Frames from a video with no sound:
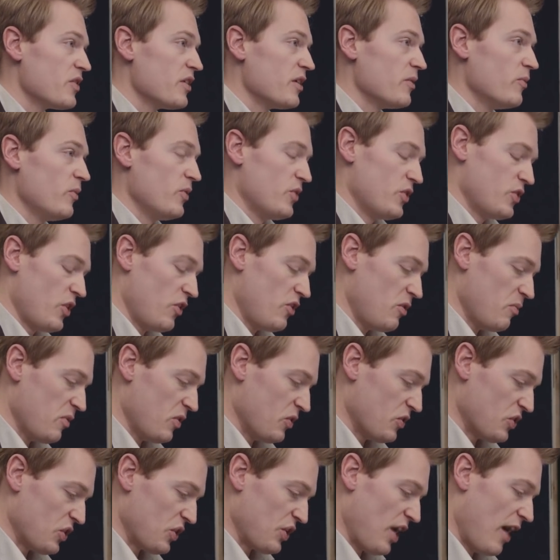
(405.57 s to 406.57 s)
It was only
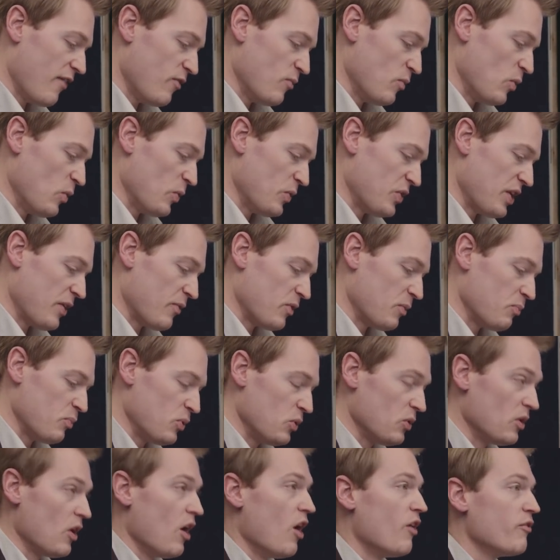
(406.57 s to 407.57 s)
because the government was able to
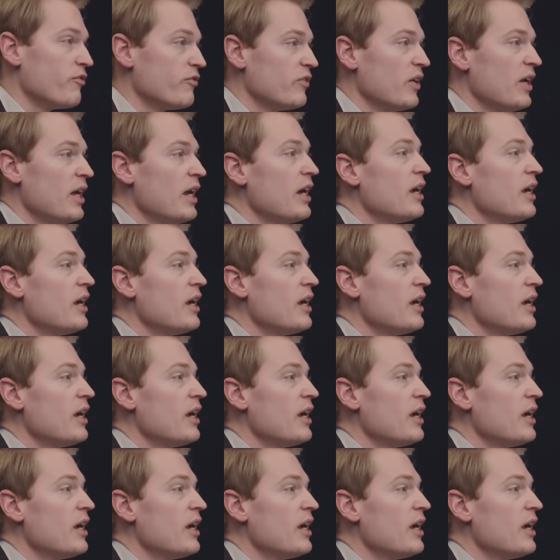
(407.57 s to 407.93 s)
pull off